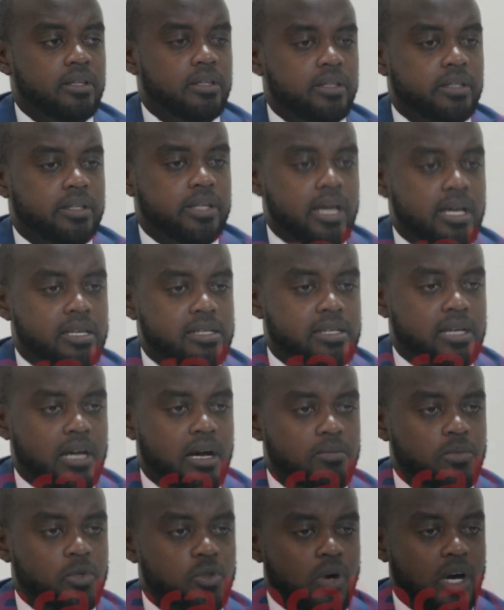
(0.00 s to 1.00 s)
It has
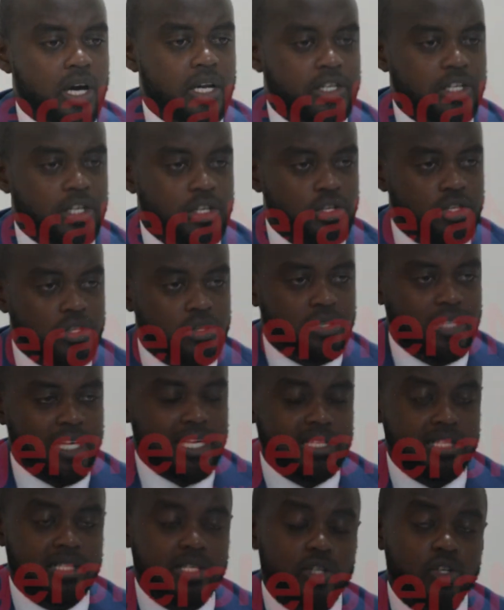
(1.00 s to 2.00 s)
come to our attention
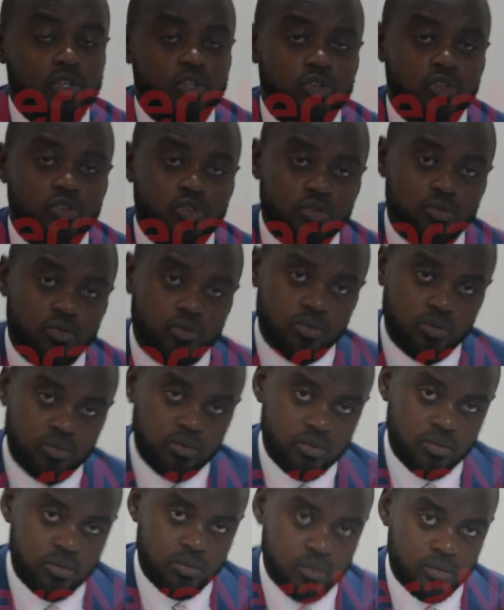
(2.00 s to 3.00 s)
that it is true.
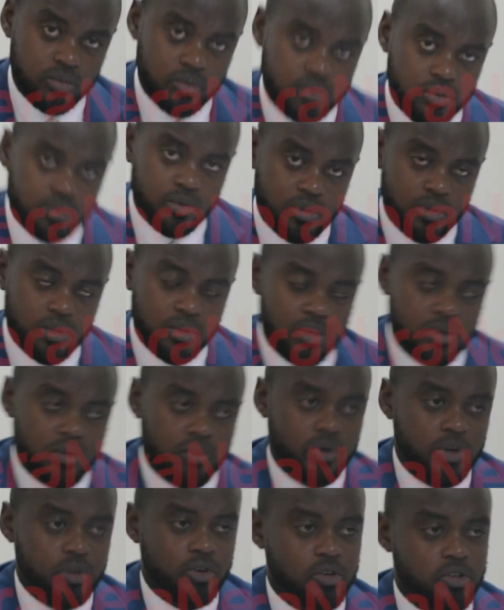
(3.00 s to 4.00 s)

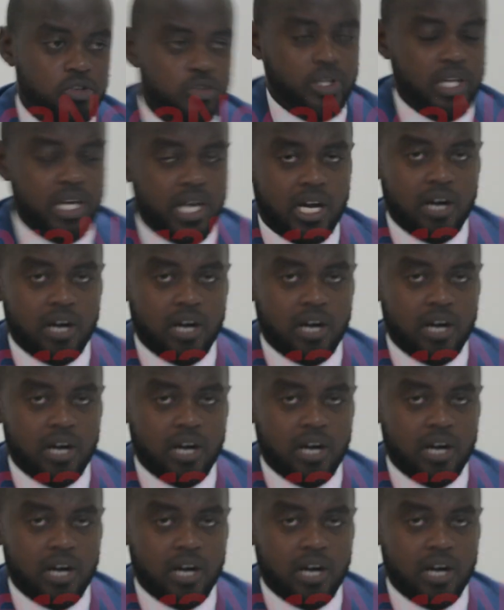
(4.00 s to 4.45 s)
We wrote to the